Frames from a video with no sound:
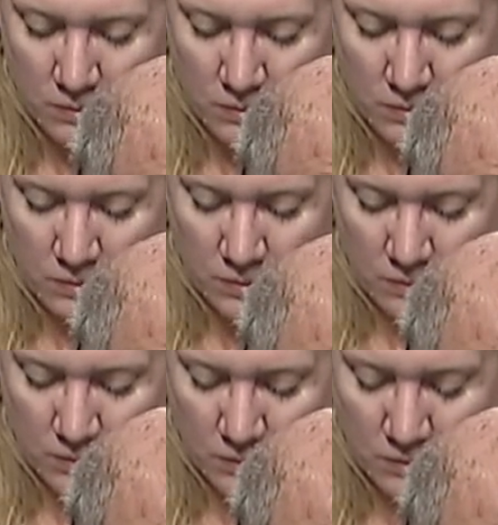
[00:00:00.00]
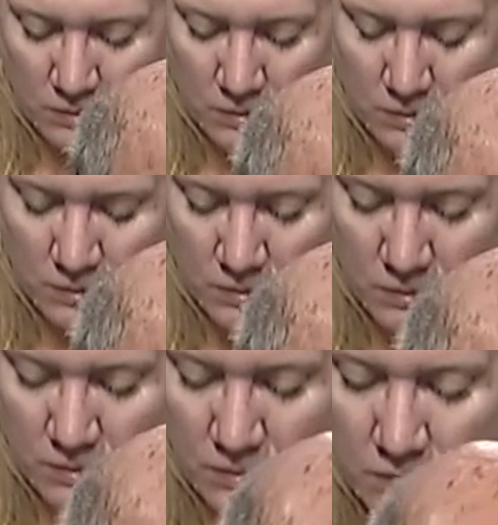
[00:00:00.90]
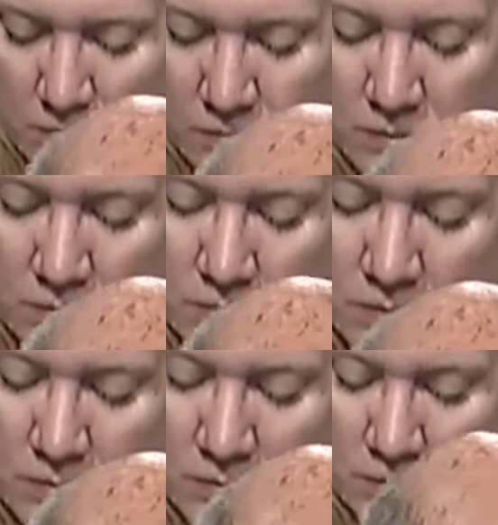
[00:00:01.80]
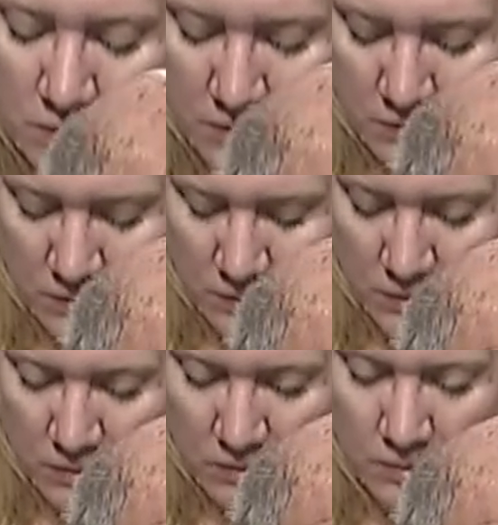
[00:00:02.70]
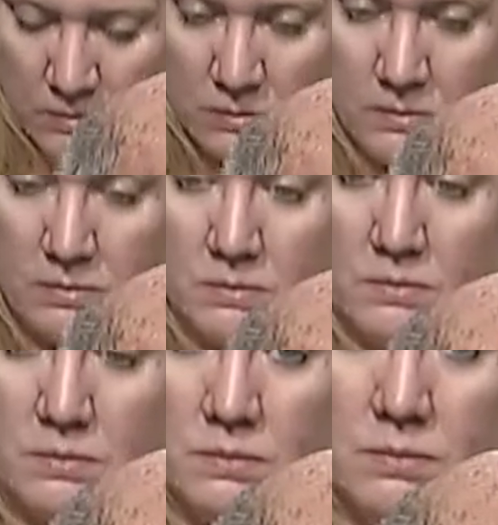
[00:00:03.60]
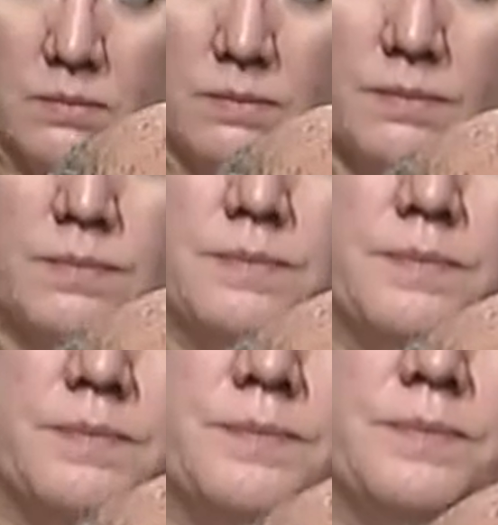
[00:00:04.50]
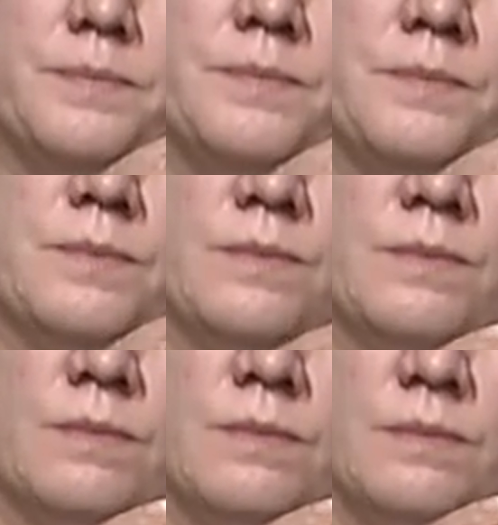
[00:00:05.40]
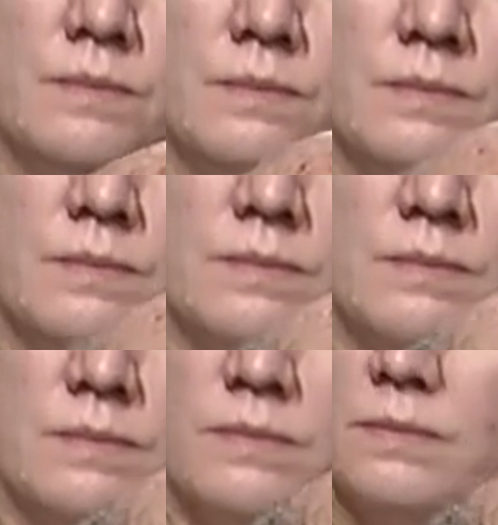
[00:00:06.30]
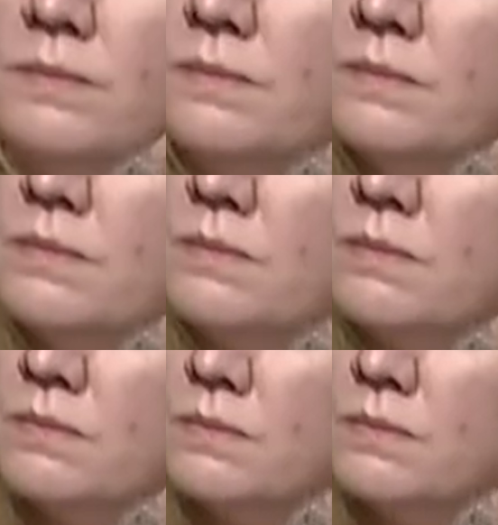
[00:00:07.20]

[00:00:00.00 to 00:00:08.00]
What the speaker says: (silent)